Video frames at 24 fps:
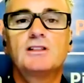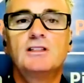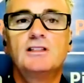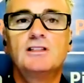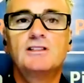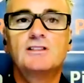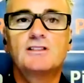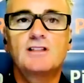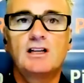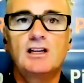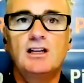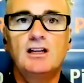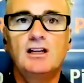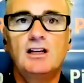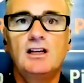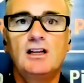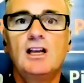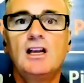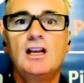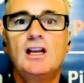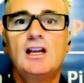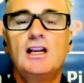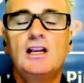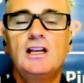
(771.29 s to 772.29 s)
Is uh,
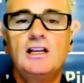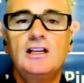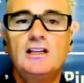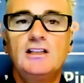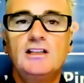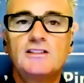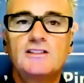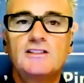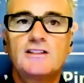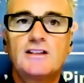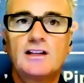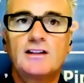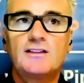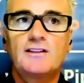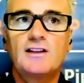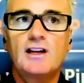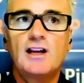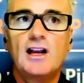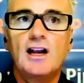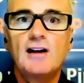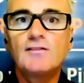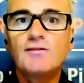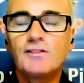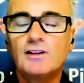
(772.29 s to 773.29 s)
is that they
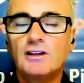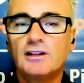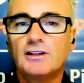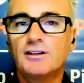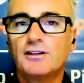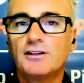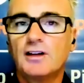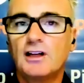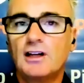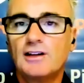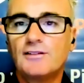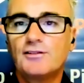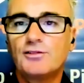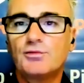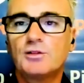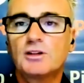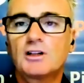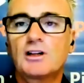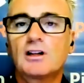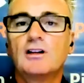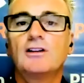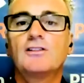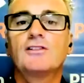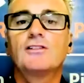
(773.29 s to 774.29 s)
have filled their lives with
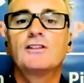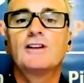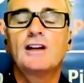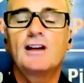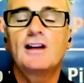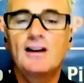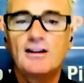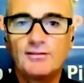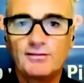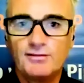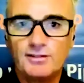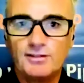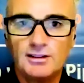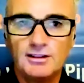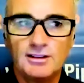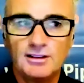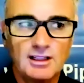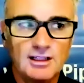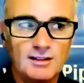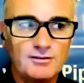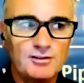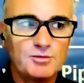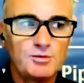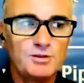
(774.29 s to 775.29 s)
clutter, they have filled their
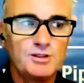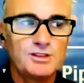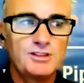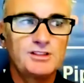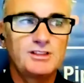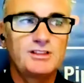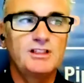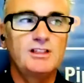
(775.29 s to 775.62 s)
lives with